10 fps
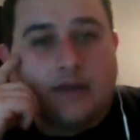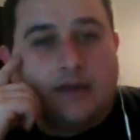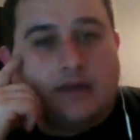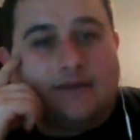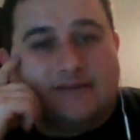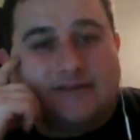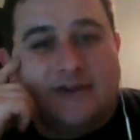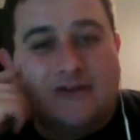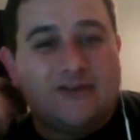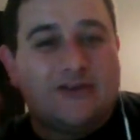And so,
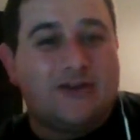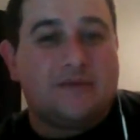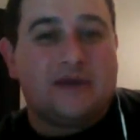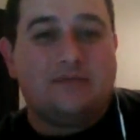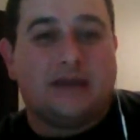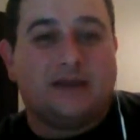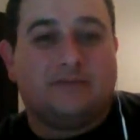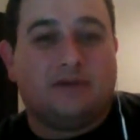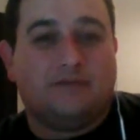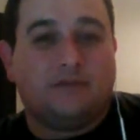I'm eating
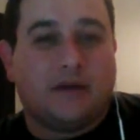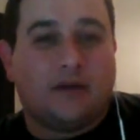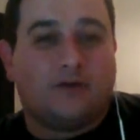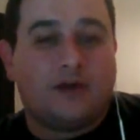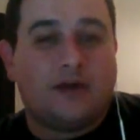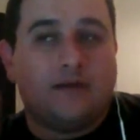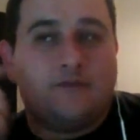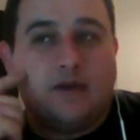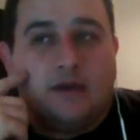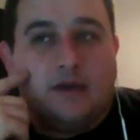myself to my grave.
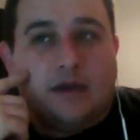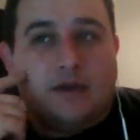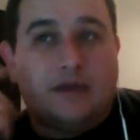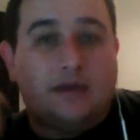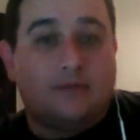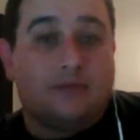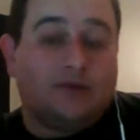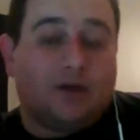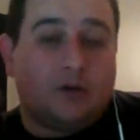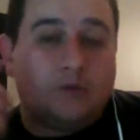And then my
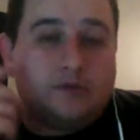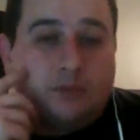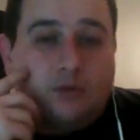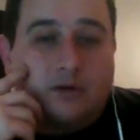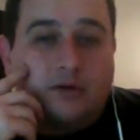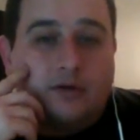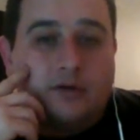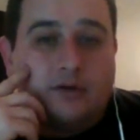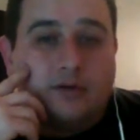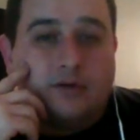daughter was born
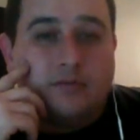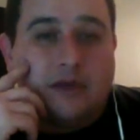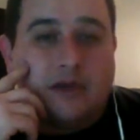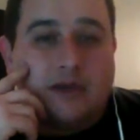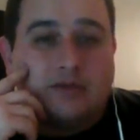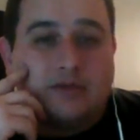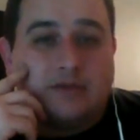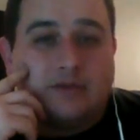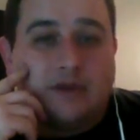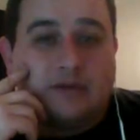May
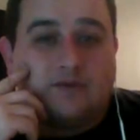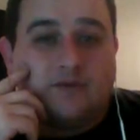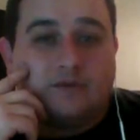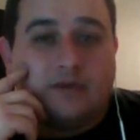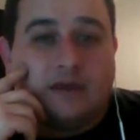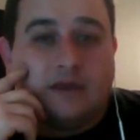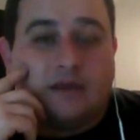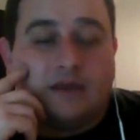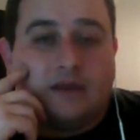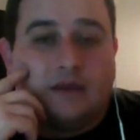
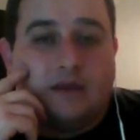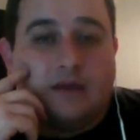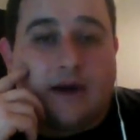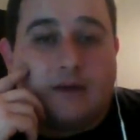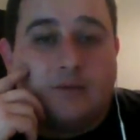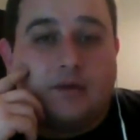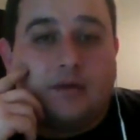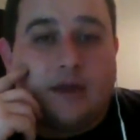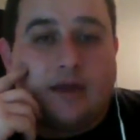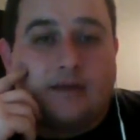2015. And I really
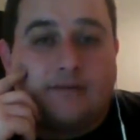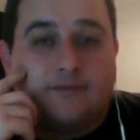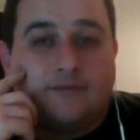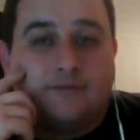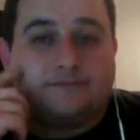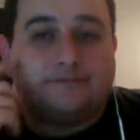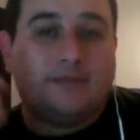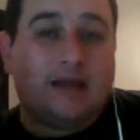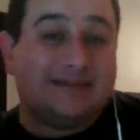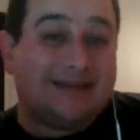have,
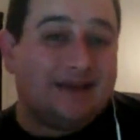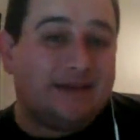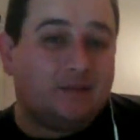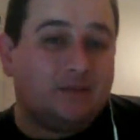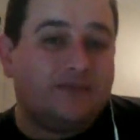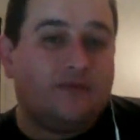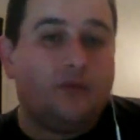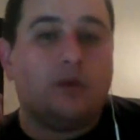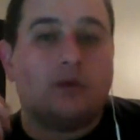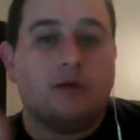not that I didn't
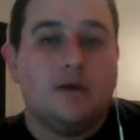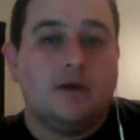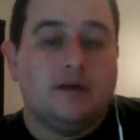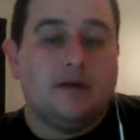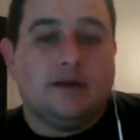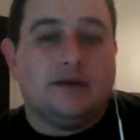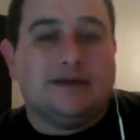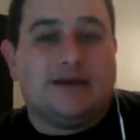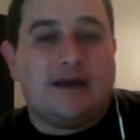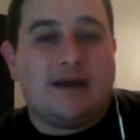before,
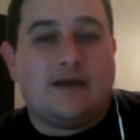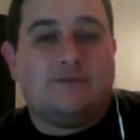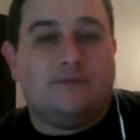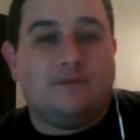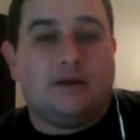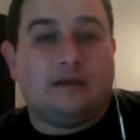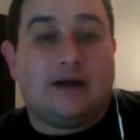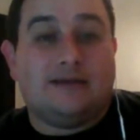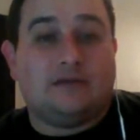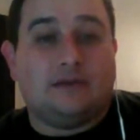I have a
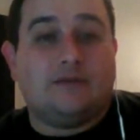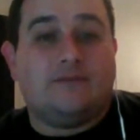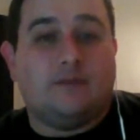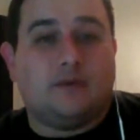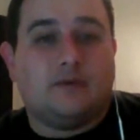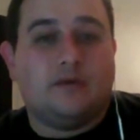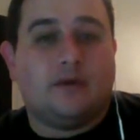lot to live for.